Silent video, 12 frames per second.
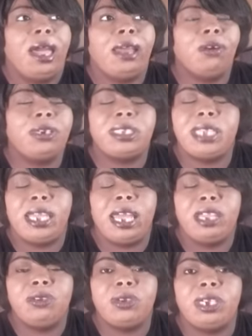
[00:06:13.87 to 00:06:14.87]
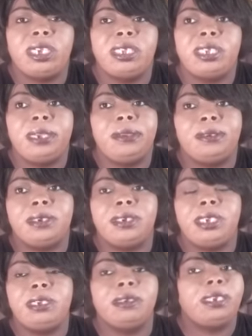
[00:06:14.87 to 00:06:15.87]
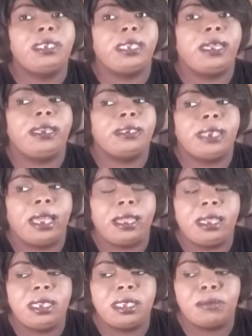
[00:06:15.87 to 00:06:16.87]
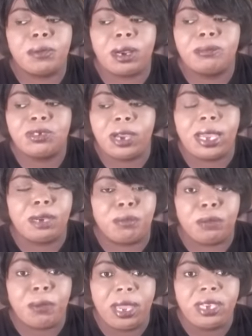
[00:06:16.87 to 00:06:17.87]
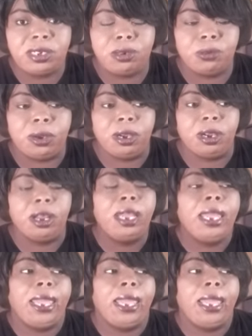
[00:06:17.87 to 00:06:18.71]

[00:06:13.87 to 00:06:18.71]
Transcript: I don't understand how you can continue to deal. He said it's not easy, but I'm trying to be patient with her.